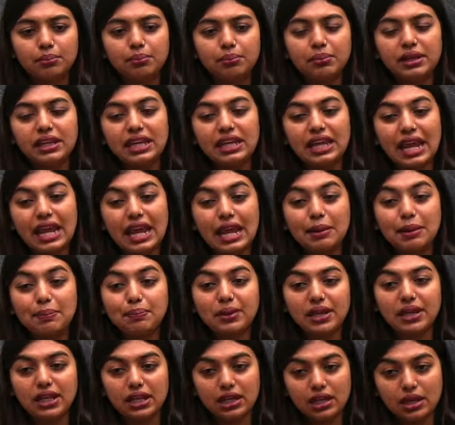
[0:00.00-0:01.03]

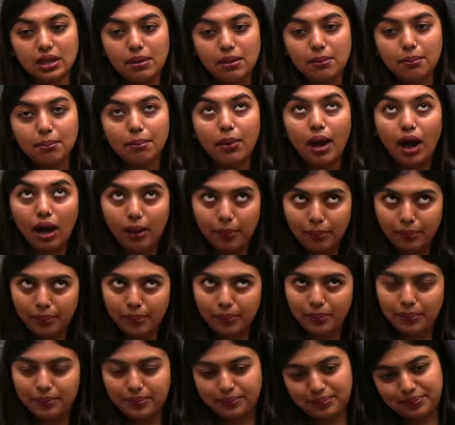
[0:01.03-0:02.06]
BAP, BAP,
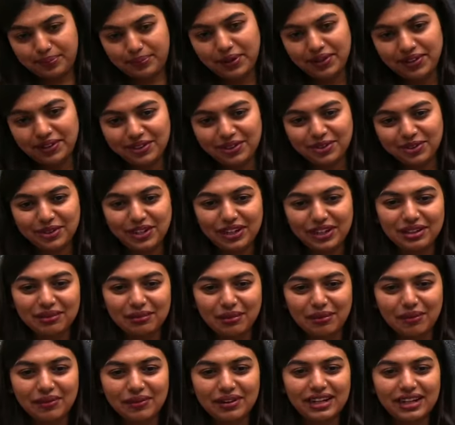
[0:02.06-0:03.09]
you can
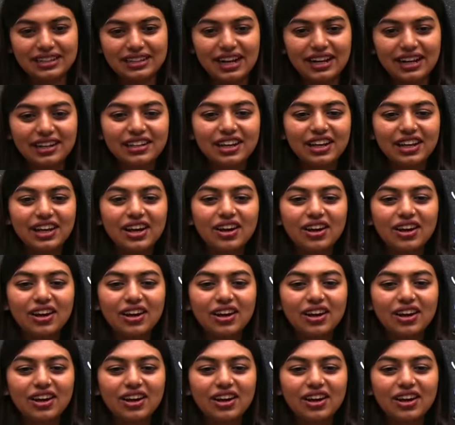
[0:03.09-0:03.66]
remember like that,